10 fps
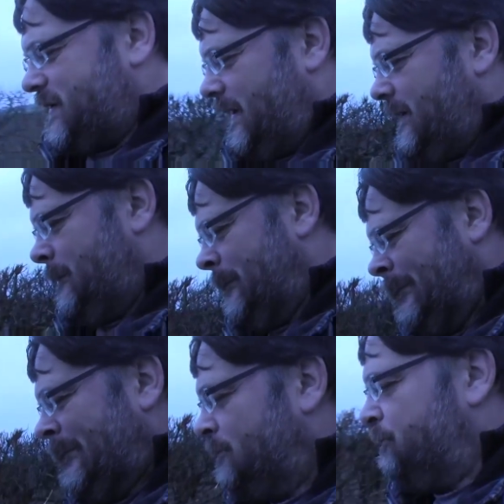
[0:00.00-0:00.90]
see.
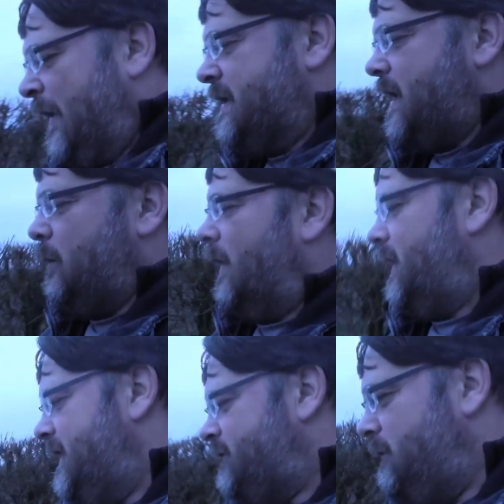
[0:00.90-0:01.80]
So what I
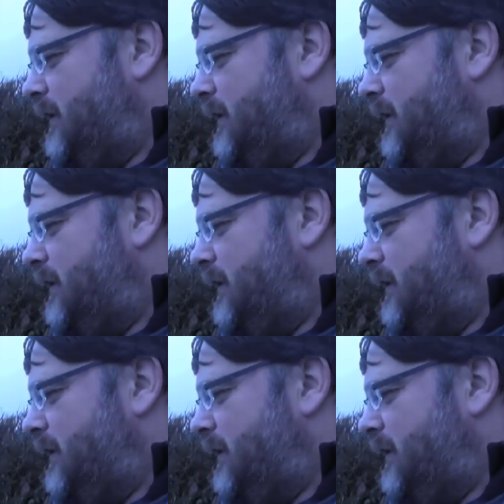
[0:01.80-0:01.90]
need from